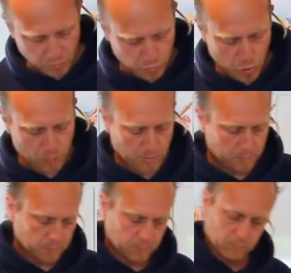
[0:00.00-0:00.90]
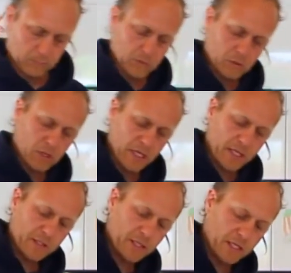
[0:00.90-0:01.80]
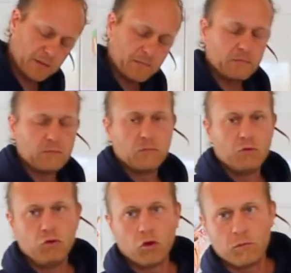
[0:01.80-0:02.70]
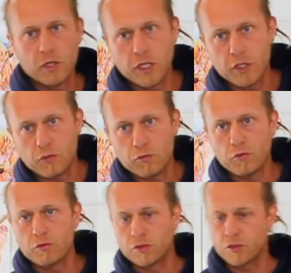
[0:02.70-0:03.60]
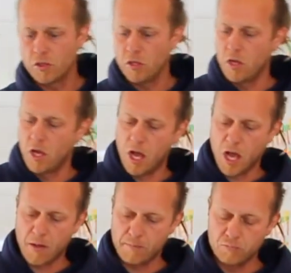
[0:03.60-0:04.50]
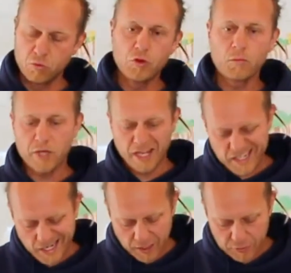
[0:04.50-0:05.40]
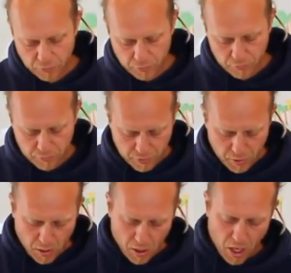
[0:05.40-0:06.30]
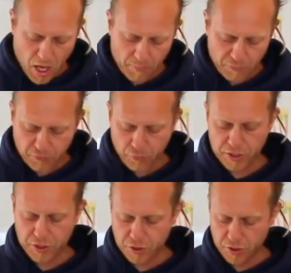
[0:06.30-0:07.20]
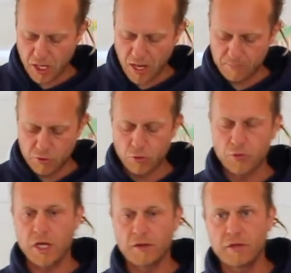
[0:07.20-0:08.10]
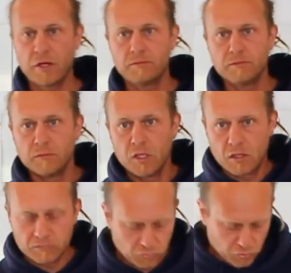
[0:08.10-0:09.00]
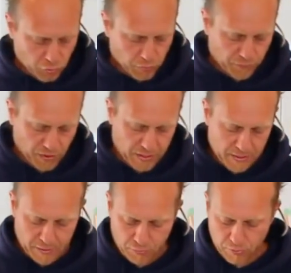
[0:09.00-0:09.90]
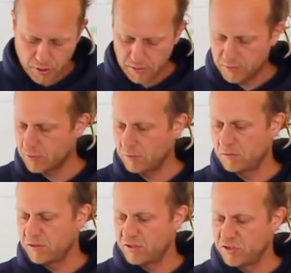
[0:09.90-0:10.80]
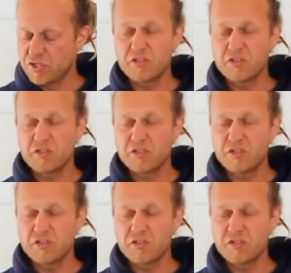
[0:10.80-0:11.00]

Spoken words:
Cumin. Like I said, normally you use, normally I'd like to use fresh coriander. Couldn't find any today, so just